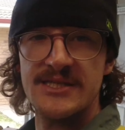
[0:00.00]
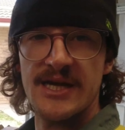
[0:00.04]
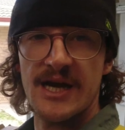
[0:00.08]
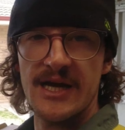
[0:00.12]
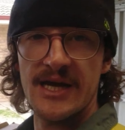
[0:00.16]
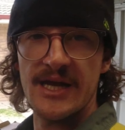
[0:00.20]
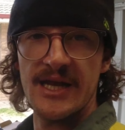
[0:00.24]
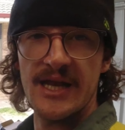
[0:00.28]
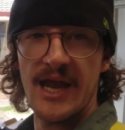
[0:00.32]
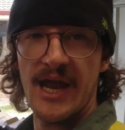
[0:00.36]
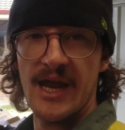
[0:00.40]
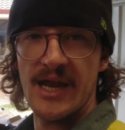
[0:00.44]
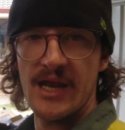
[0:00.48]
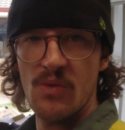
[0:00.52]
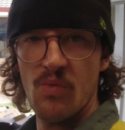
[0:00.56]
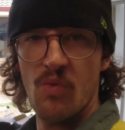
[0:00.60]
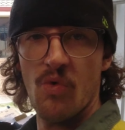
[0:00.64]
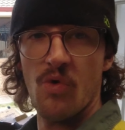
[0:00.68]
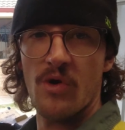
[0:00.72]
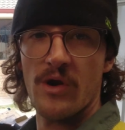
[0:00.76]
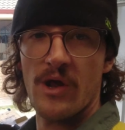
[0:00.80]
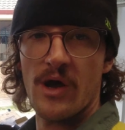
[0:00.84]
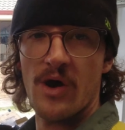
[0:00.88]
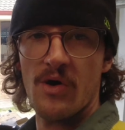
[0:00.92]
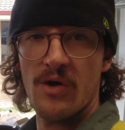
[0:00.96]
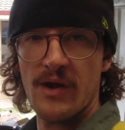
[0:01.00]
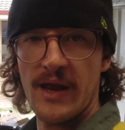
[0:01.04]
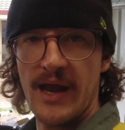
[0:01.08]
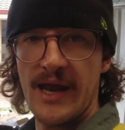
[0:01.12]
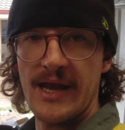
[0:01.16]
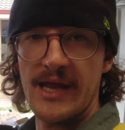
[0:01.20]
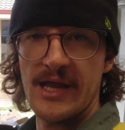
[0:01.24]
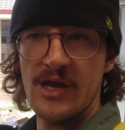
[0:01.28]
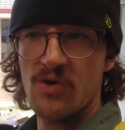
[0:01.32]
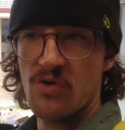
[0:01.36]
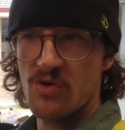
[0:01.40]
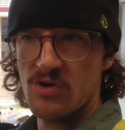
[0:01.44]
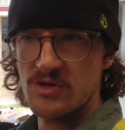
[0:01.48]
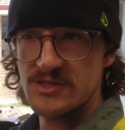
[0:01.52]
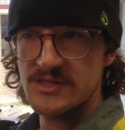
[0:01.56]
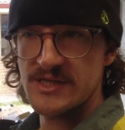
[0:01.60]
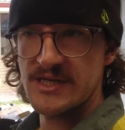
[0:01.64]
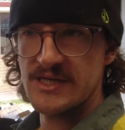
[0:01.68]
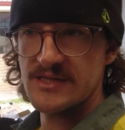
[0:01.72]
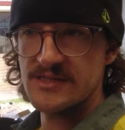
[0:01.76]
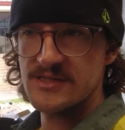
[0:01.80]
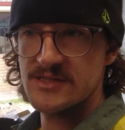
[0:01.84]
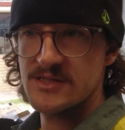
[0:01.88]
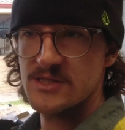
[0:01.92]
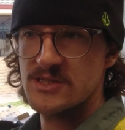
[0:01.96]
suck in any water on any
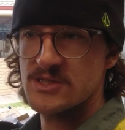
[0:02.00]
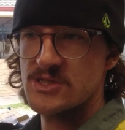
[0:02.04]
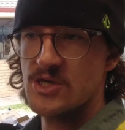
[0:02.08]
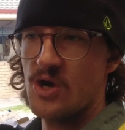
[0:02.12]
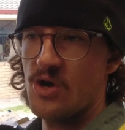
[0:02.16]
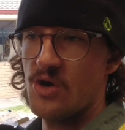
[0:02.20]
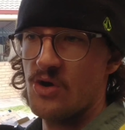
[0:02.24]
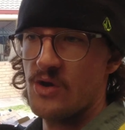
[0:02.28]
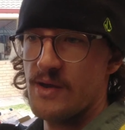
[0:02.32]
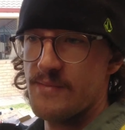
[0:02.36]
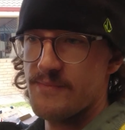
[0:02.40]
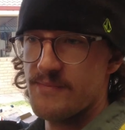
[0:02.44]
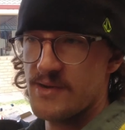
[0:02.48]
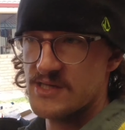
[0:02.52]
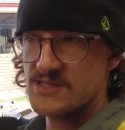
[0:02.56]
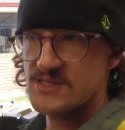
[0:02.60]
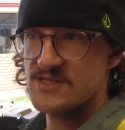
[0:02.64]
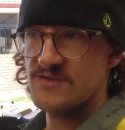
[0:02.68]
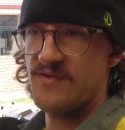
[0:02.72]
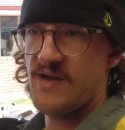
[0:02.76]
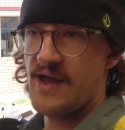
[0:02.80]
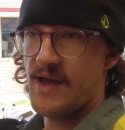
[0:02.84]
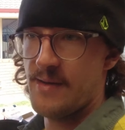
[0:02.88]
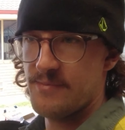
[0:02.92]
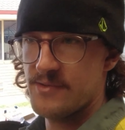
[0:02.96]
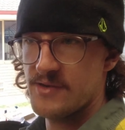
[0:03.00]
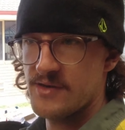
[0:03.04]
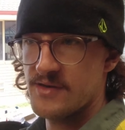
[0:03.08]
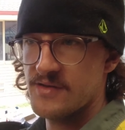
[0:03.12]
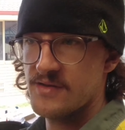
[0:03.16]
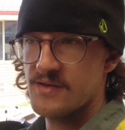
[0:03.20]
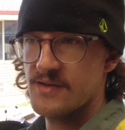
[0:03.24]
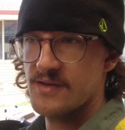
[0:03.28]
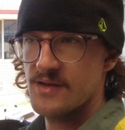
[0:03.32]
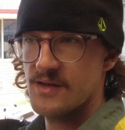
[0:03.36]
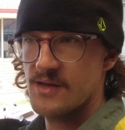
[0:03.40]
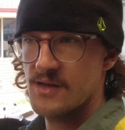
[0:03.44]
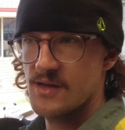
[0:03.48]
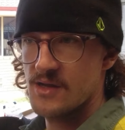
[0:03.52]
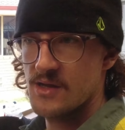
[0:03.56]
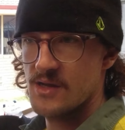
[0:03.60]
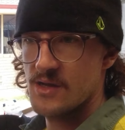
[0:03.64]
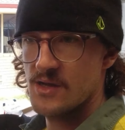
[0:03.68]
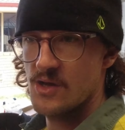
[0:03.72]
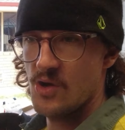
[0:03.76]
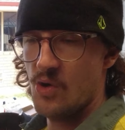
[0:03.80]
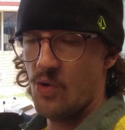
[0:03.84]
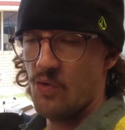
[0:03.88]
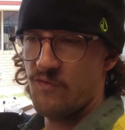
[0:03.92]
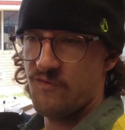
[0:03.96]
crossings. So it must have happened
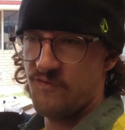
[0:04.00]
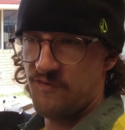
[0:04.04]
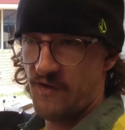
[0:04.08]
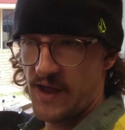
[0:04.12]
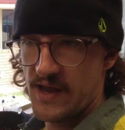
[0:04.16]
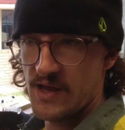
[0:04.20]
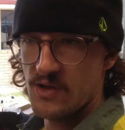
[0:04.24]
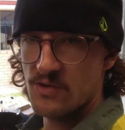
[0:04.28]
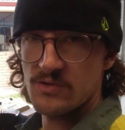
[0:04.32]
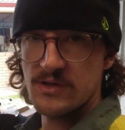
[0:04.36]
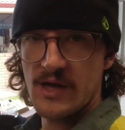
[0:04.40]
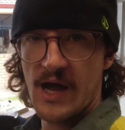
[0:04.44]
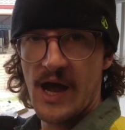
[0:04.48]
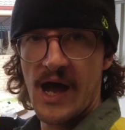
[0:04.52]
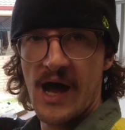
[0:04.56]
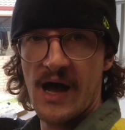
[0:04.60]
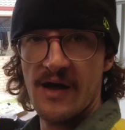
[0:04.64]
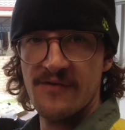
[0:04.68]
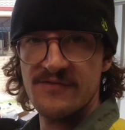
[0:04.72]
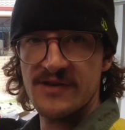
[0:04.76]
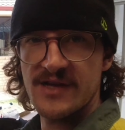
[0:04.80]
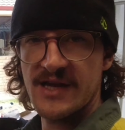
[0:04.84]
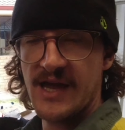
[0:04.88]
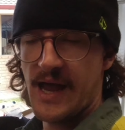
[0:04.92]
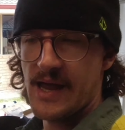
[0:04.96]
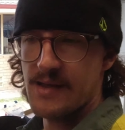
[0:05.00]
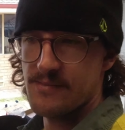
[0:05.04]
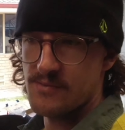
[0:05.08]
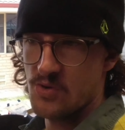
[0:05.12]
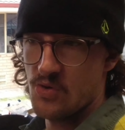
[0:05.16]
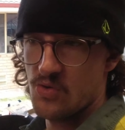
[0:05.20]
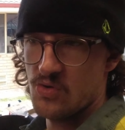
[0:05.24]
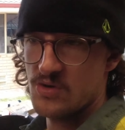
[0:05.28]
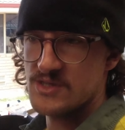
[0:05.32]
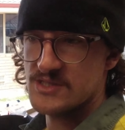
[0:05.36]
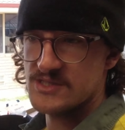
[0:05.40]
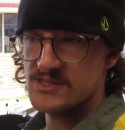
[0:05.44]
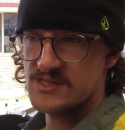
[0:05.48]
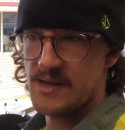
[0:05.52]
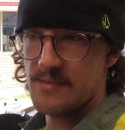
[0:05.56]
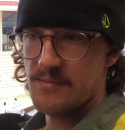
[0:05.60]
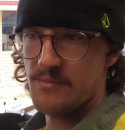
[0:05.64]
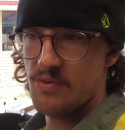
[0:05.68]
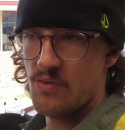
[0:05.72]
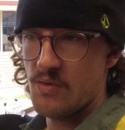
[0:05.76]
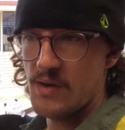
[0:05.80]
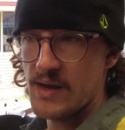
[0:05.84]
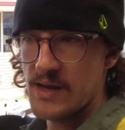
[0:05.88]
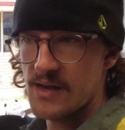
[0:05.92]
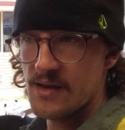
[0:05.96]
or failed after Cape York at some
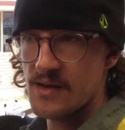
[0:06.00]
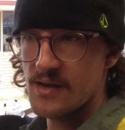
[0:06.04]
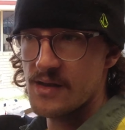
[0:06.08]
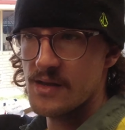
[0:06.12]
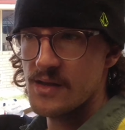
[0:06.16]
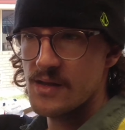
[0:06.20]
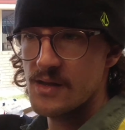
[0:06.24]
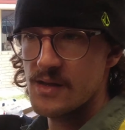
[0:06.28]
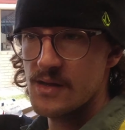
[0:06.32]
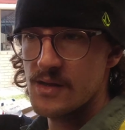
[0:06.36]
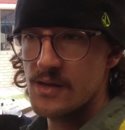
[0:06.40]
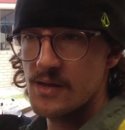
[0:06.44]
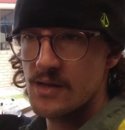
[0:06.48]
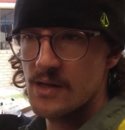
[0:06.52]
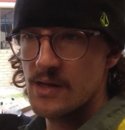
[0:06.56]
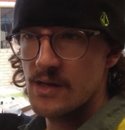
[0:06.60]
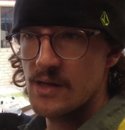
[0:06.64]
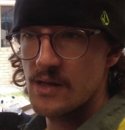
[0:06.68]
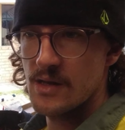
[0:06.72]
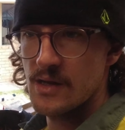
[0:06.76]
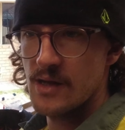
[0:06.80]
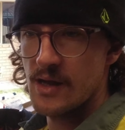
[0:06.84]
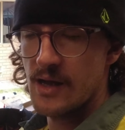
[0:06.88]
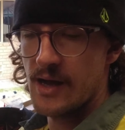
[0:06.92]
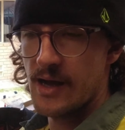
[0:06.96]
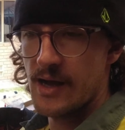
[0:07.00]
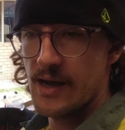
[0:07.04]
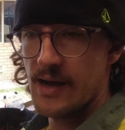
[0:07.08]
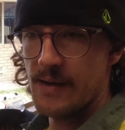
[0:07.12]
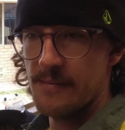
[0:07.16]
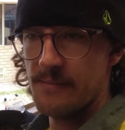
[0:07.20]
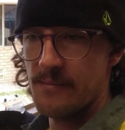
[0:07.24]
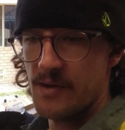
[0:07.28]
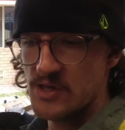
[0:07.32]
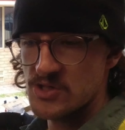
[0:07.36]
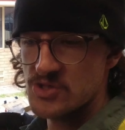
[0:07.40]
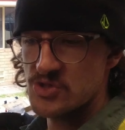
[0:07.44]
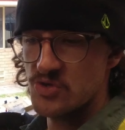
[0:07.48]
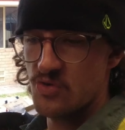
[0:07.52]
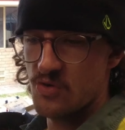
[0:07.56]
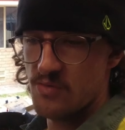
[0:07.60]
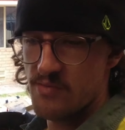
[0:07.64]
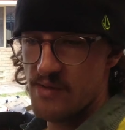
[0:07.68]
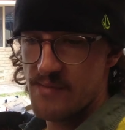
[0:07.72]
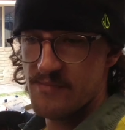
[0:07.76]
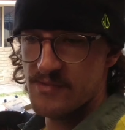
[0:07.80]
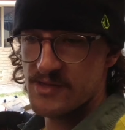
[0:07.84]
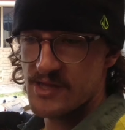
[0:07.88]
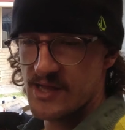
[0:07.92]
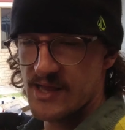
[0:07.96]
point. I do
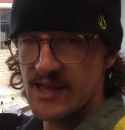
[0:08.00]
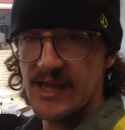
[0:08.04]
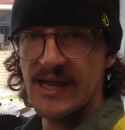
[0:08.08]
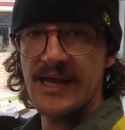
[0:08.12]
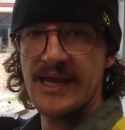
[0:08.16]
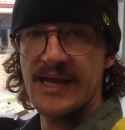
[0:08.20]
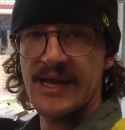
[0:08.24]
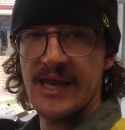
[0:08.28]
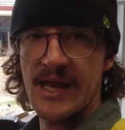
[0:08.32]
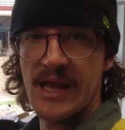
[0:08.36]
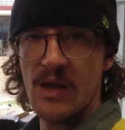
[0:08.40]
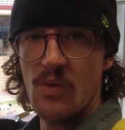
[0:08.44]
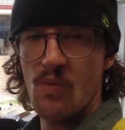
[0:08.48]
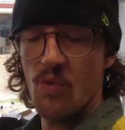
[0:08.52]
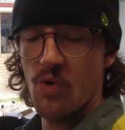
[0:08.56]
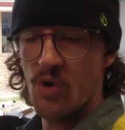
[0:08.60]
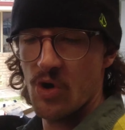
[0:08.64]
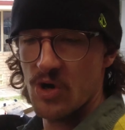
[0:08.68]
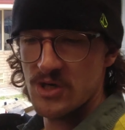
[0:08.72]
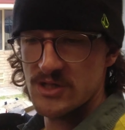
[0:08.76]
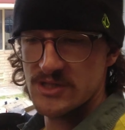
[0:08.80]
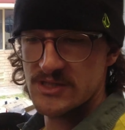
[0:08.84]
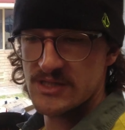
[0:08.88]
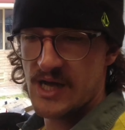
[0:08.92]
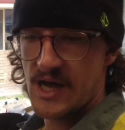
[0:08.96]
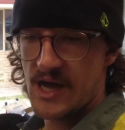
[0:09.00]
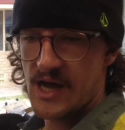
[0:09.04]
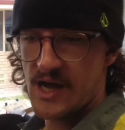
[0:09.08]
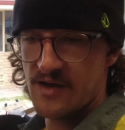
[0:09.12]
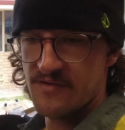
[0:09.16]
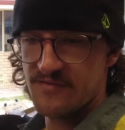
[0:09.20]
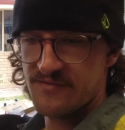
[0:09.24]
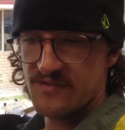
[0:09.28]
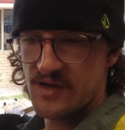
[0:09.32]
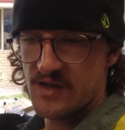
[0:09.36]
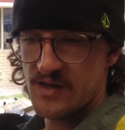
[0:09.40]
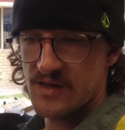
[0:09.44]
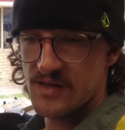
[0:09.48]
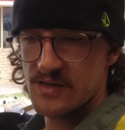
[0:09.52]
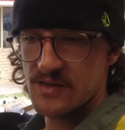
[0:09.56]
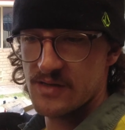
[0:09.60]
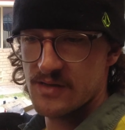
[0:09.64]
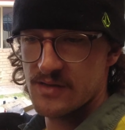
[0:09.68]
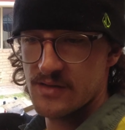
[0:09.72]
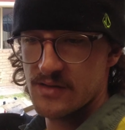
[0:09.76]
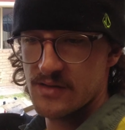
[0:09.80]
remember the leak getting worse after,